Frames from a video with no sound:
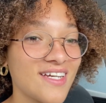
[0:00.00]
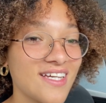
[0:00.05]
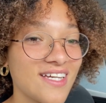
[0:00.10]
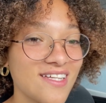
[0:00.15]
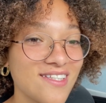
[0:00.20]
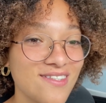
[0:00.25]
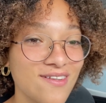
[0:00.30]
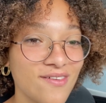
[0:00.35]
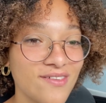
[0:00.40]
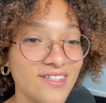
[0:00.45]

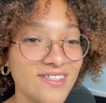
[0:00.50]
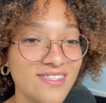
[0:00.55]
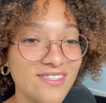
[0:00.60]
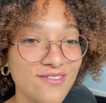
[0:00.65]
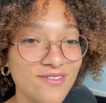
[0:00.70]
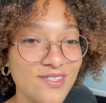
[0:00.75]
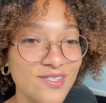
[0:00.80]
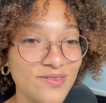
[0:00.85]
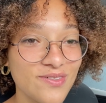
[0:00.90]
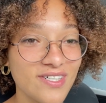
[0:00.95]
It's only
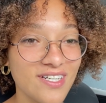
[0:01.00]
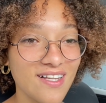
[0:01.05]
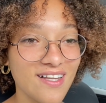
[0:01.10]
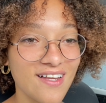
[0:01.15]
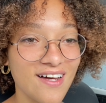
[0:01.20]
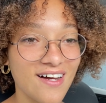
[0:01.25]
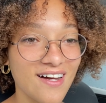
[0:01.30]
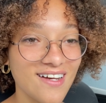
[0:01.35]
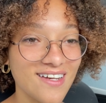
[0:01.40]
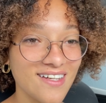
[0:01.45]
till 2
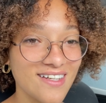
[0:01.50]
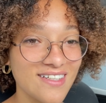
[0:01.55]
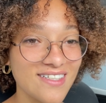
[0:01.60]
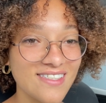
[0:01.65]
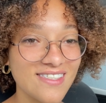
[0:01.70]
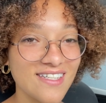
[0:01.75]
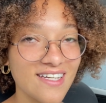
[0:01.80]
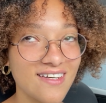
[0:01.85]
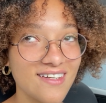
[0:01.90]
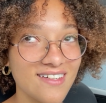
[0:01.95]
o'clock. And
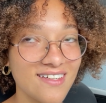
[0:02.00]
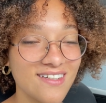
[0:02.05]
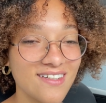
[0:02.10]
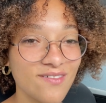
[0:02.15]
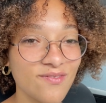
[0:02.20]
it's like,